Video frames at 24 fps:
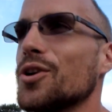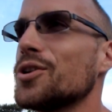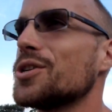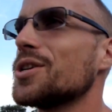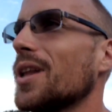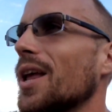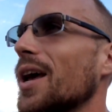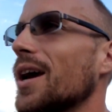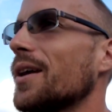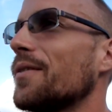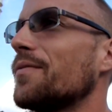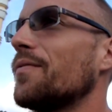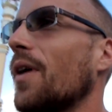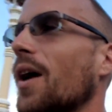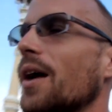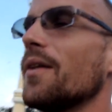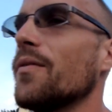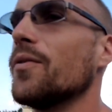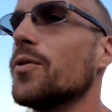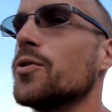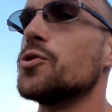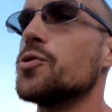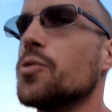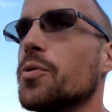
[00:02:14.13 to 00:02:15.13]
like
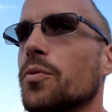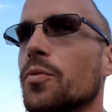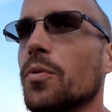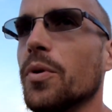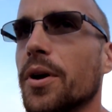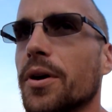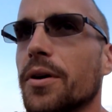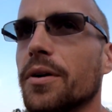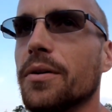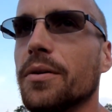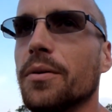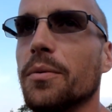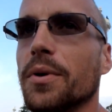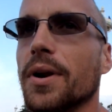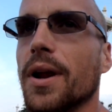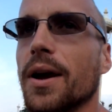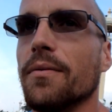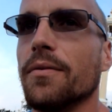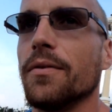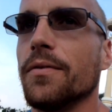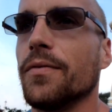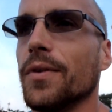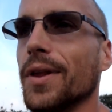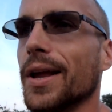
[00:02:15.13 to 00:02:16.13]
500 riel or
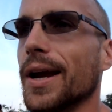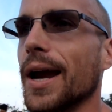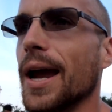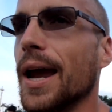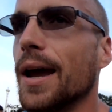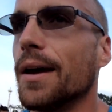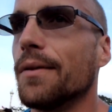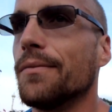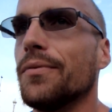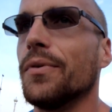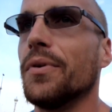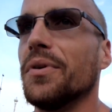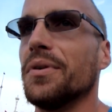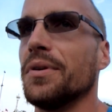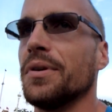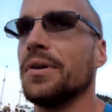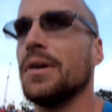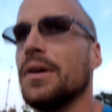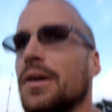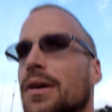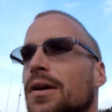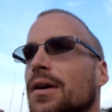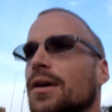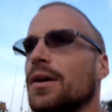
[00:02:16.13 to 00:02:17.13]
whatever for like a handful.
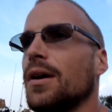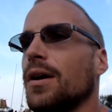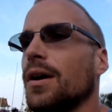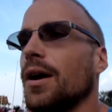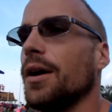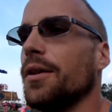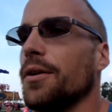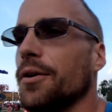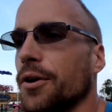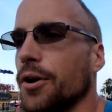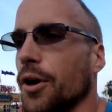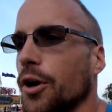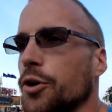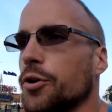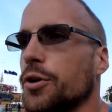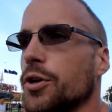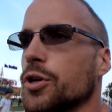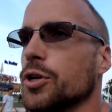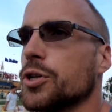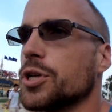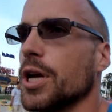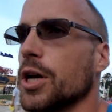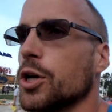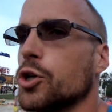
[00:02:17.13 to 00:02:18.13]
And they're good. You can
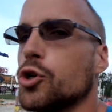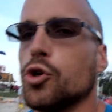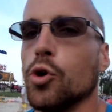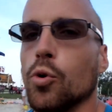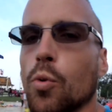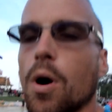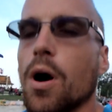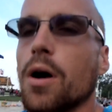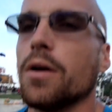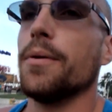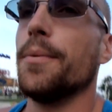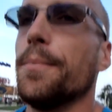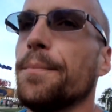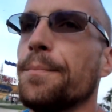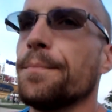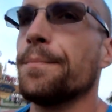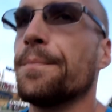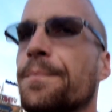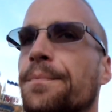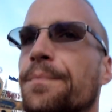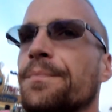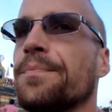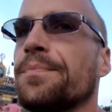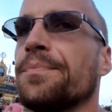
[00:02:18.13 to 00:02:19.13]
just like chew on them.
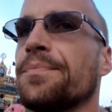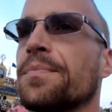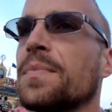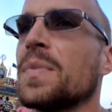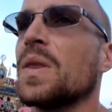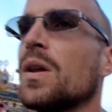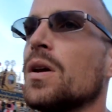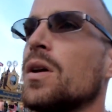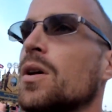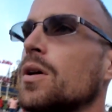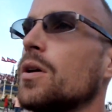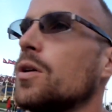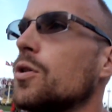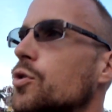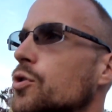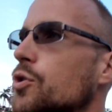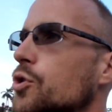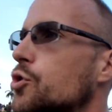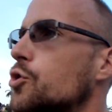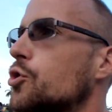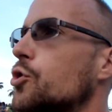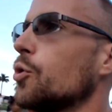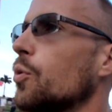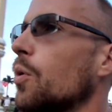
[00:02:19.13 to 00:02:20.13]
You
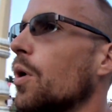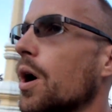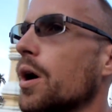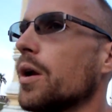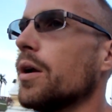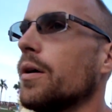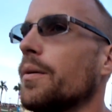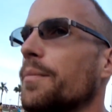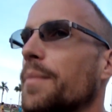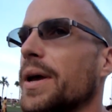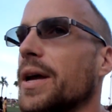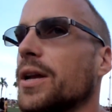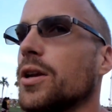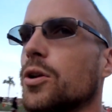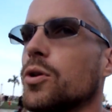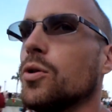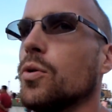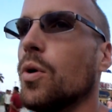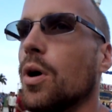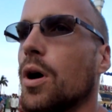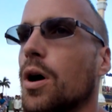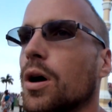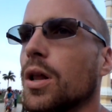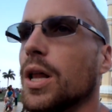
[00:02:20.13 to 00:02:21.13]
just chew on them and
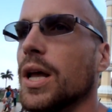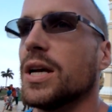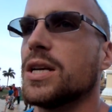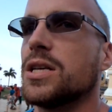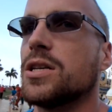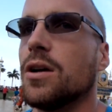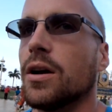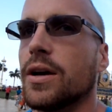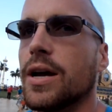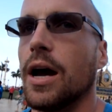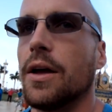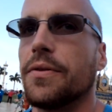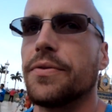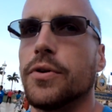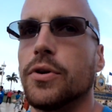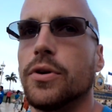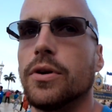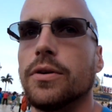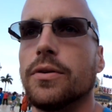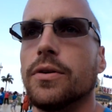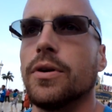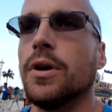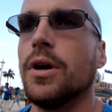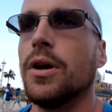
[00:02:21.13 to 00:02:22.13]
you like suck out
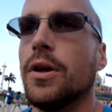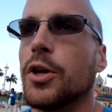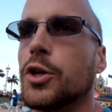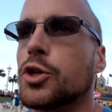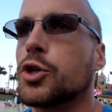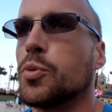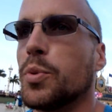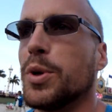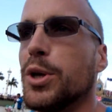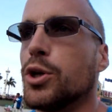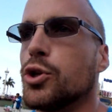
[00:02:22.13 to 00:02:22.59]
the sweet